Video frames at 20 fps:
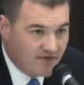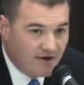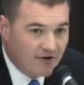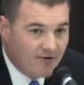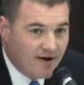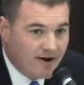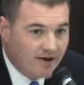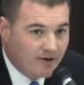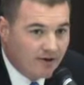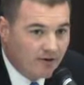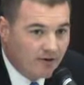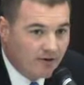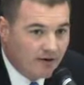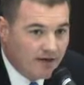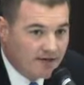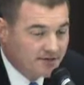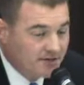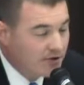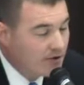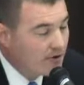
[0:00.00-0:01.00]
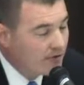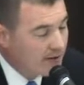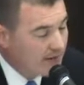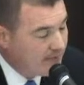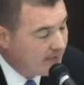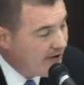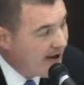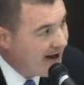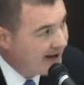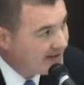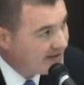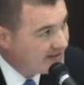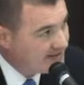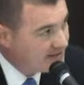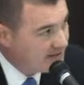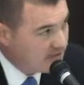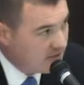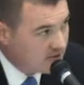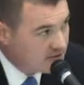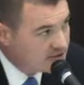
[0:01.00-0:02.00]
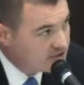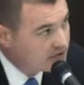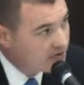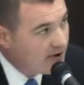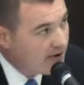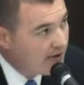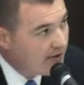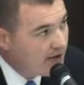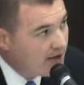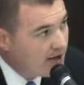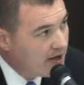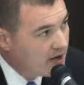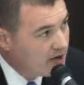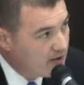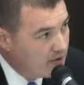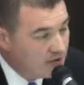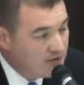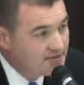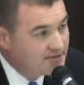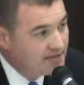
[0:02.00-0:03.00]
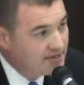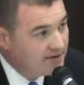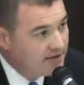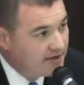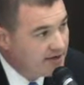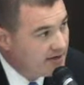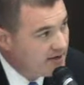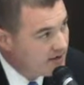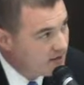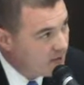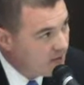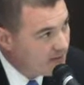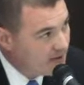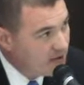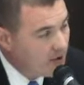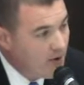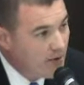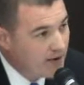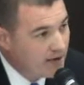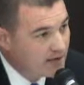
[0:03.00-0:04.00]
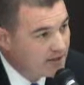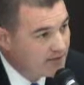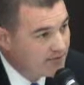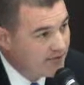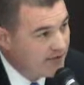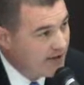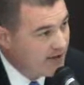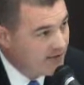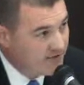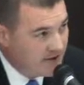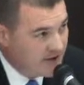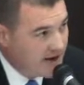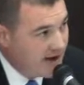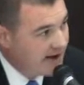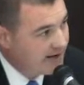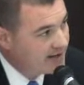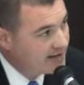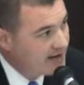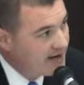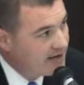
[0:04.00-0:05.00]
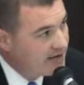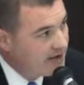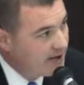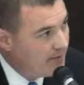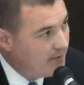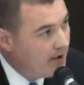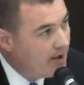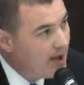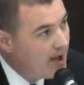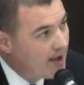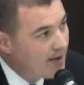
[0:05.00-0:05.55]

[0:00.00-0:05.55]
theoretical. It's currently practiced in Australia, New Zealand, and it will be going into play in the United Kingdom.